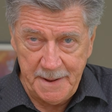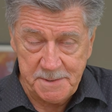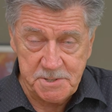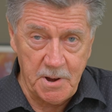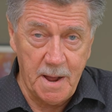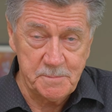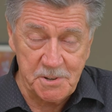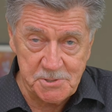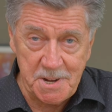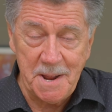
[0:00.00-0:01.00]
stops,
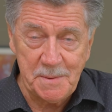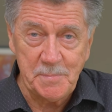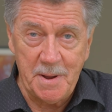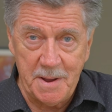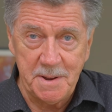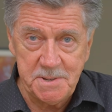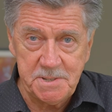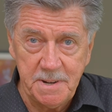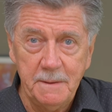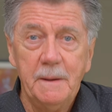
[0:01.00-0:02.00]
a slight
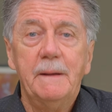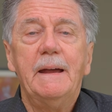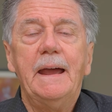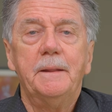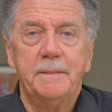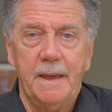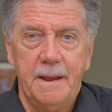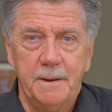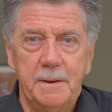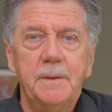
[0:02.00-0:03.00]
pause, and
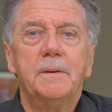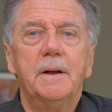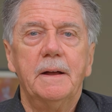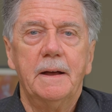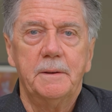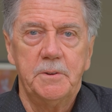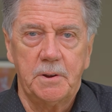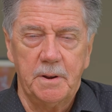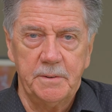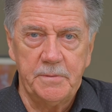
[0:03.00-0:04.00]
then you're
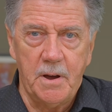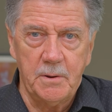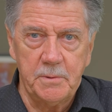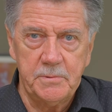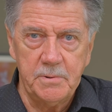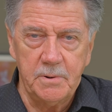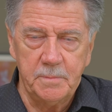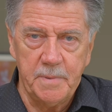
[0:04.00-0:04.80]
going to follow through.